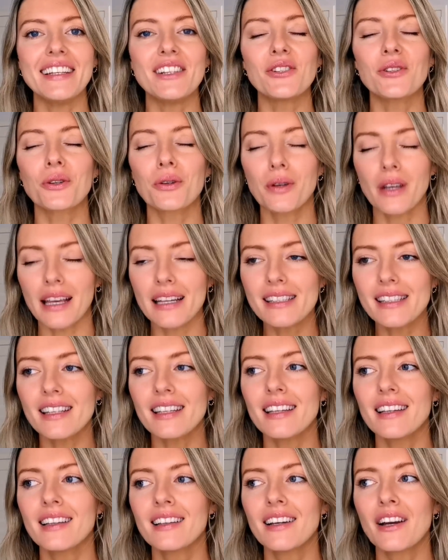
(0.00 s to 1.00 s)
into
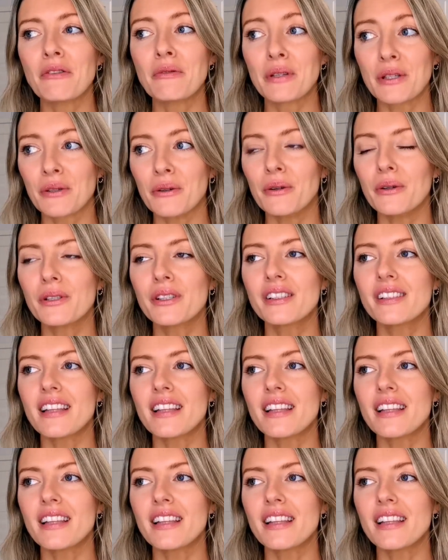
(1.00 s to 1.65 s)
creating a resource